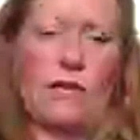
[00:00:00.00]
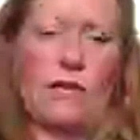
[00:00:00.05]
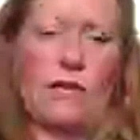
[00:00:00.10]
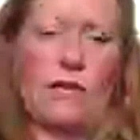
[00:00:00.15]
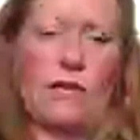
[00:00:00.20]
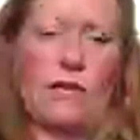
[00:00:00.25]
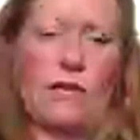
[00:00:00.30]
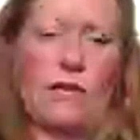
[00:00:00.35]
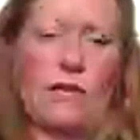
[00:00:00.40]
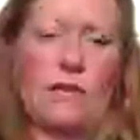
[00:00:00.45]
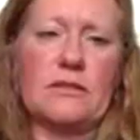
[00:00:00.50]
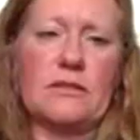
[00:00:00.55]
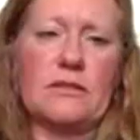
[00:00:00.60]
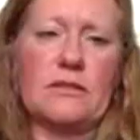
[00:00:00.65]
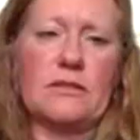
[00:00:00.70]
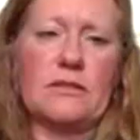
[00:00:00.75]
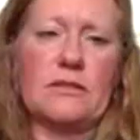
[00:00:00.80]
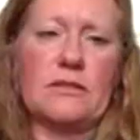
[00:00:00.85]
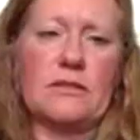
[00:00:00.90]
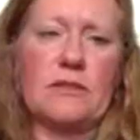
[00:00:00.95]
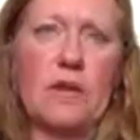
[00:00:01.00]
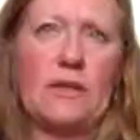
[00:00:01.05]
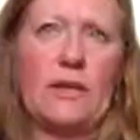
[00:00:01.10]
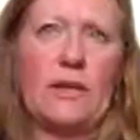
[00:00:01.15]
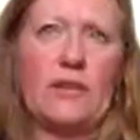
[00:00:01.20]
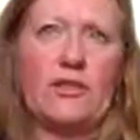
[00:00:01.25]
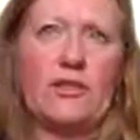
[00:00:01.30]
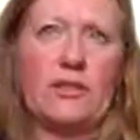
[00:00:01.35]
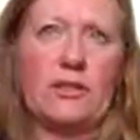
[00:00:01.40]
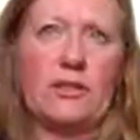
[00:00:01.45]
then the pesticide will not
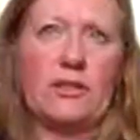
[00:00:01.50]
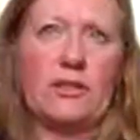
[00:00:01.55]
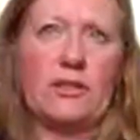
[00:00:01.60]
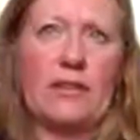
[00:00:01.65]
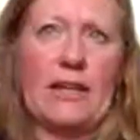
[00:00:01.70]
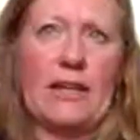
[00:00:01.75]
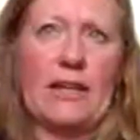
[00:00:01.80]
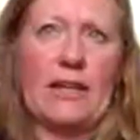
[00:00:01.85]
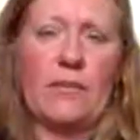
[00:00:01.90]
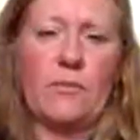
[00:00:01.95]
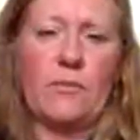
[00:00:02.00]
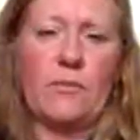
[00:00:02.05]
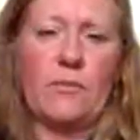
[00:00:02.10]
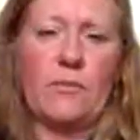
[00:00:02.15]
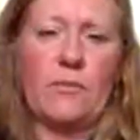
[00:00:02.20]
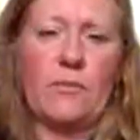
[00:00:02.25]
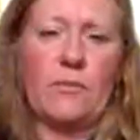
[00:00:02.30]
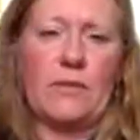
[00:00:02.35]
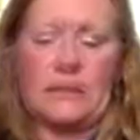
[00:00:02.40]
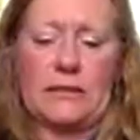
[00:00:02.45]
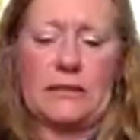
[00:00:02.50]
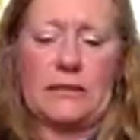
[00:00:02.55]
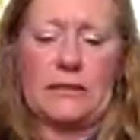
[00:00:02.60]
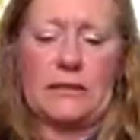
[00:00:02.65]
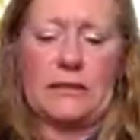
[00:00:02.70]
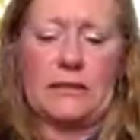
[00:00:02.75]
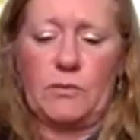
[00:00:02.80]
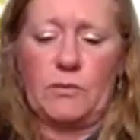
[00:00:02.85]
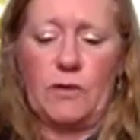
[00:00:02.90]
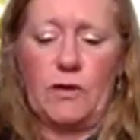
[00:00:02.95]
be registered in Canada or will
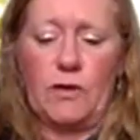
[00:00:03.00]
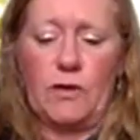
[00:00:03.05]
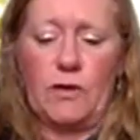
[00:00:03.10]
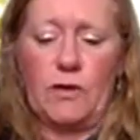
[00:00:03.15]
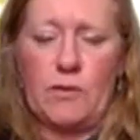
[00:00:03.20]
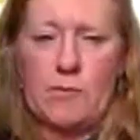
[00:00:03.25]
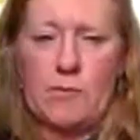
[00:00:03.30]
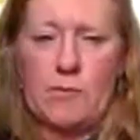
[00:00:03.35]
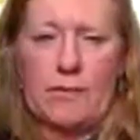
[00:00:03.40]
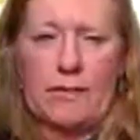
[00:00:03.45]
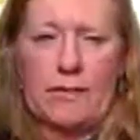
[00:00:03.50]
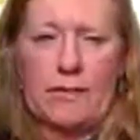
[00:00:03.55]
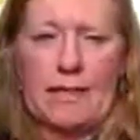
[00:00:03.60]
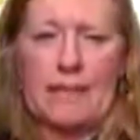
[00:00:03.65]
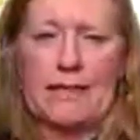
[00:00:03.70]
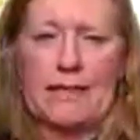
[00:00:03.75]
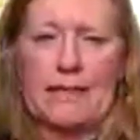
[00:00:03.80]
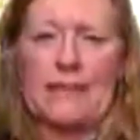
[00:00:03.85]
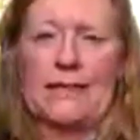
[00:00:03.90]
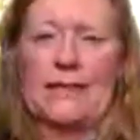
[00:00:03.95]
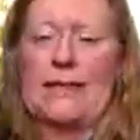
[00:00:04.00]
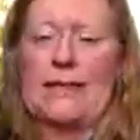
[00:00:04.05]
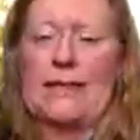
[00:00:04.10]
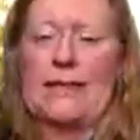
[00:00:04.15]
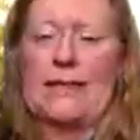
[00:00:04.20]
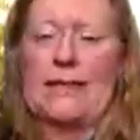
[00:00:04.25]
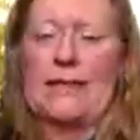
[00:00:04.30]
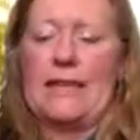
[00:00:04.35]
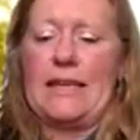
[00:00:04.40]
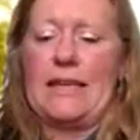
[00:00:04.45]
be taken off the market in Canada.
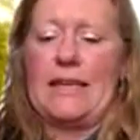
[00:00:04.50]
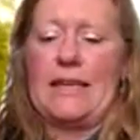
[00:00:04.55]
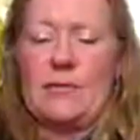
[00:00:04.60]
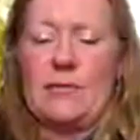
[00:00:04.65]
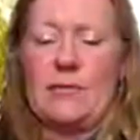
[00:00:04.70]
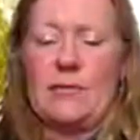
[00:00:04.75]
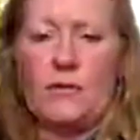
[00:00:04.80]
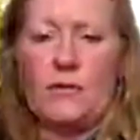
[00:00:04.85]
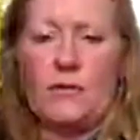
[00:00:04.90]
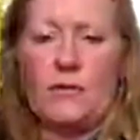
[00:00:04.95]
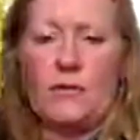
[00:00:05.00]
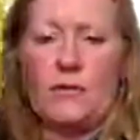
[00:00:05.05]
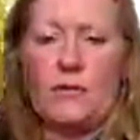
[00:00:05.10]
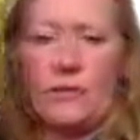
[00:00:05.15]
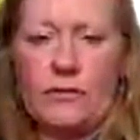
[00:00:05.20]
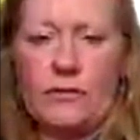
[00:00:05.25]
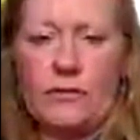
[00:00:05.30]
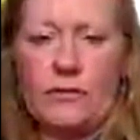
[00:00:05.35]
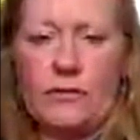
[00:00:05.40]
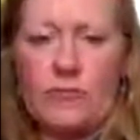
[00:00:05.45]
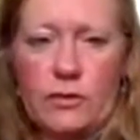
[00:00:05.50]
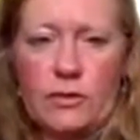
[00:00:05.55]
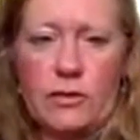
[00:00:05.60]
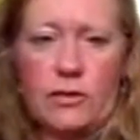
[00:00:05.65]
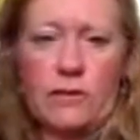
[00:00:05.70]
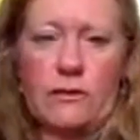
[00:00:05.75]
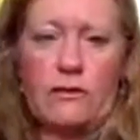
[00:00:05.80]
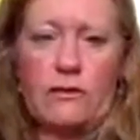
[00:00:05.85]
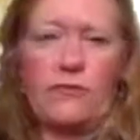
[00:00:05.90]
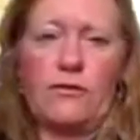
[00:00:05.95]
Same goes for the food.
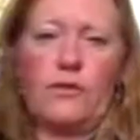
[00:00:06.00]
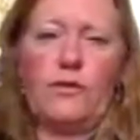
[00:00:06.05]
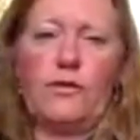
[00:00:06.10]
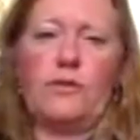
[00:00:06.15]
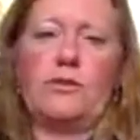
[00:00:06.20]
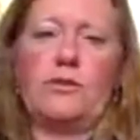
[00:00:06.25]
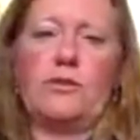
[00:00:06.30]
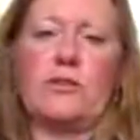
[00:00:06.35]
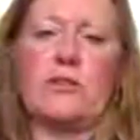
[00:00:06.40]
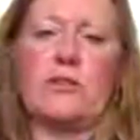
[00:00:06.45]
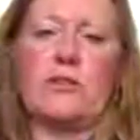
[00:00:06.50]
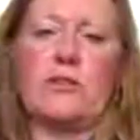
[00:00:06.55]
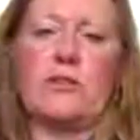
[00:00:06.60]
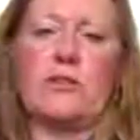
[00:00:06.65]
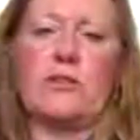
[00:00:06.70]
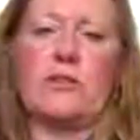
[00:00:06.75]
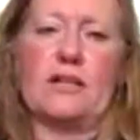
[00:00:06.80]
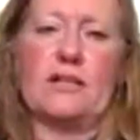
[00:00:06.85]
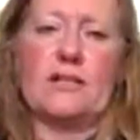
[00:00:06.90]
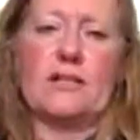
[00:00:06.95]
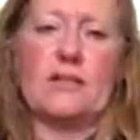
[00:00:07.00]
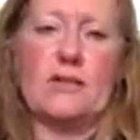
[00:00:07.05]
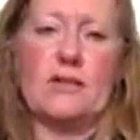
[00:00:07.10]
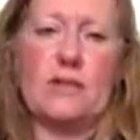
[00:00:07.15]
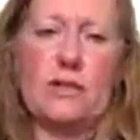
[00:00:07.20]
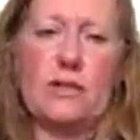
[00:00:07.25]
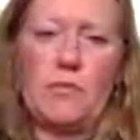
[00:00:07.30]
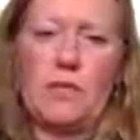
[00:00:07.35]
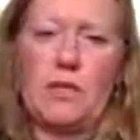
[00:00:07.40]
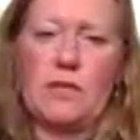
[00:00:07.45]
If the food is not safe to
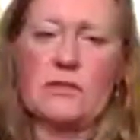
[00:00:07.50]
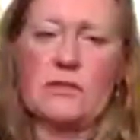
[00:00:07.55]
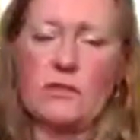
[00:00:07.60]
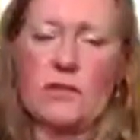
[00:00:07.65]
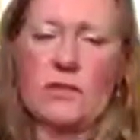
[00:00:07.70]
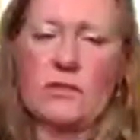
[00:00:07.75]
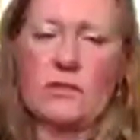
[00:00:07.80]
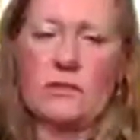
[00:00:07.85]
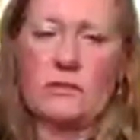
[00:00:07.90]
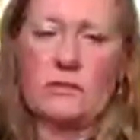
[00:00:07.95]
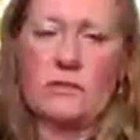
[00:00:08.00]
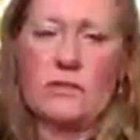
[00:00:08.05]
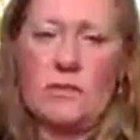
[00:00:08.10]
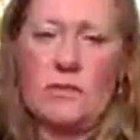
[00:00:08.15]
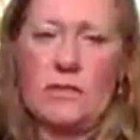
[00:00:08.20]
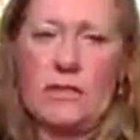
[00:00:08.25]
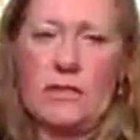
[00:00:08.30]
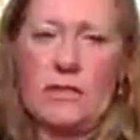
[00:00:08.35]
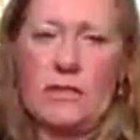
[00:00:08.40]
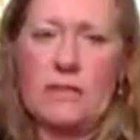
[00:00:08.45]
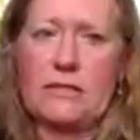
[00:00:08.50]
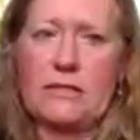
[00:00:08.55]
consume because of the residue limits,